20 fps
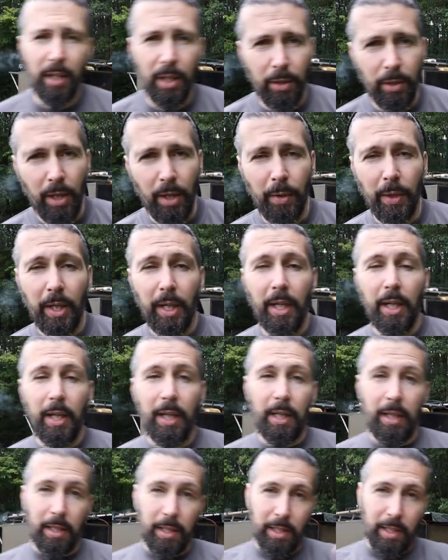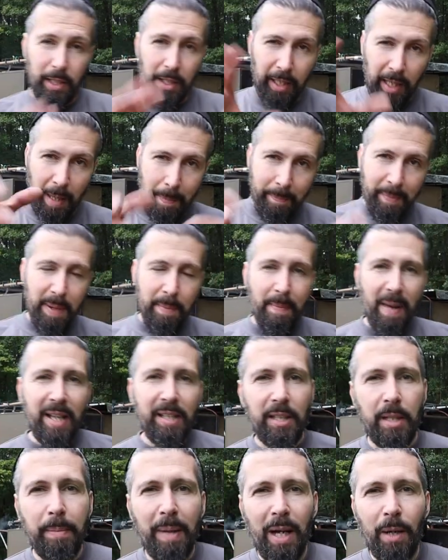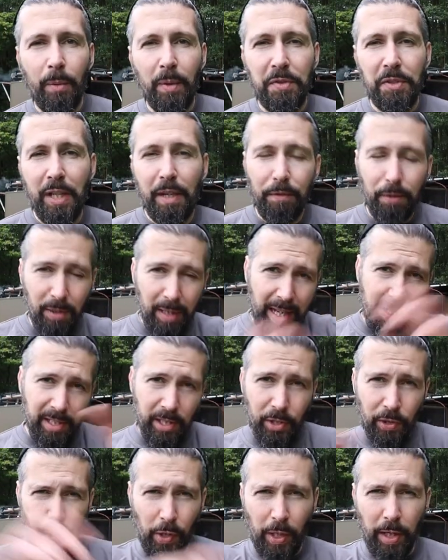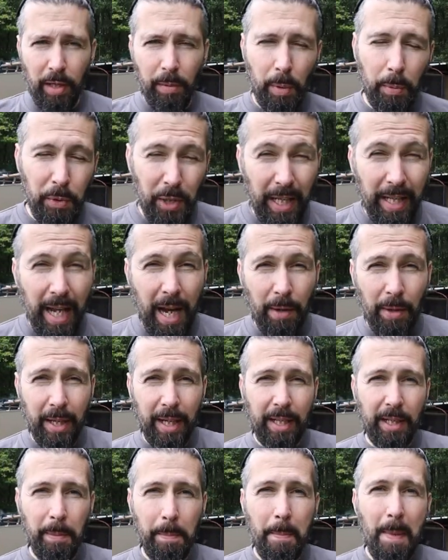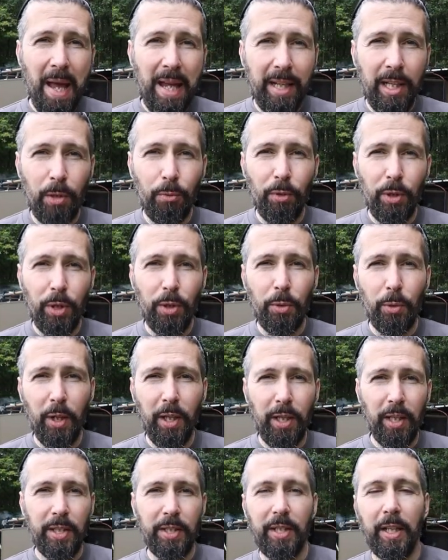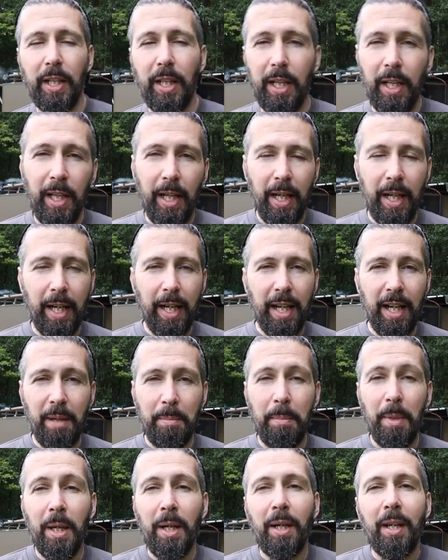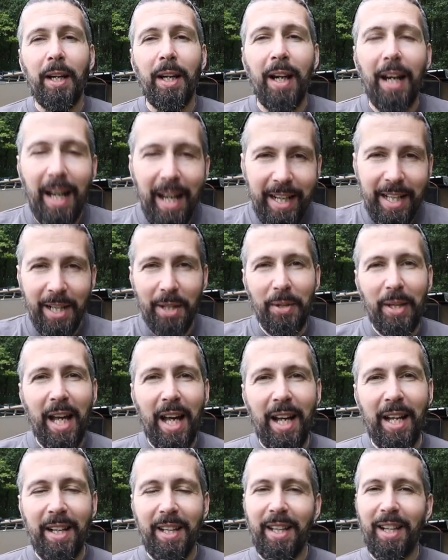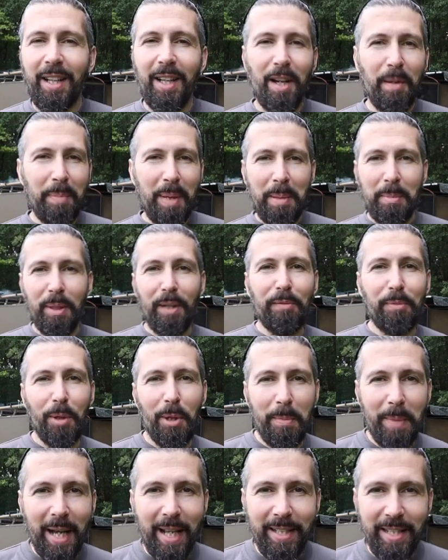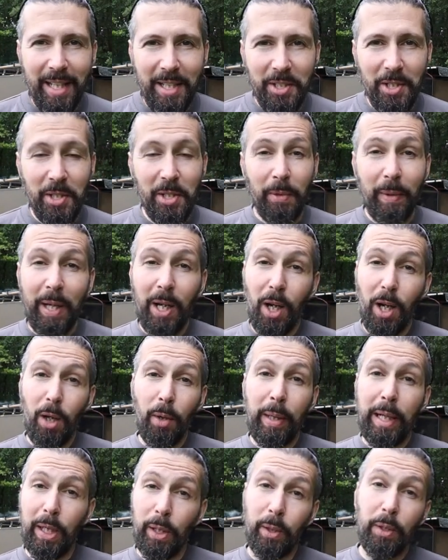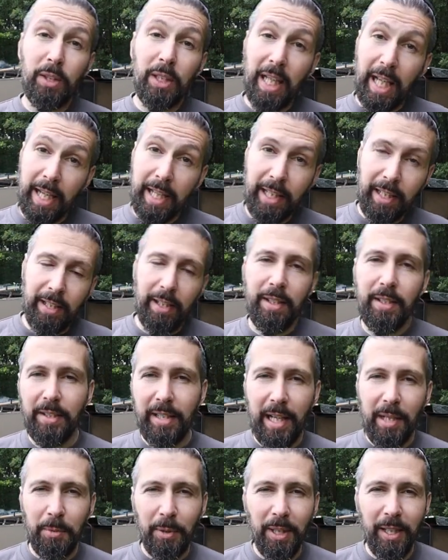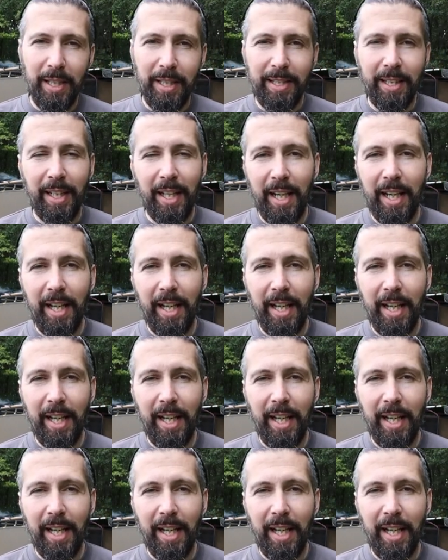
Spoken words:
logo can be messed about with several letters, turn them upside down and it can make a rude word. I know that. A lot of people have brought my attention to it. Oh, it looks like said word.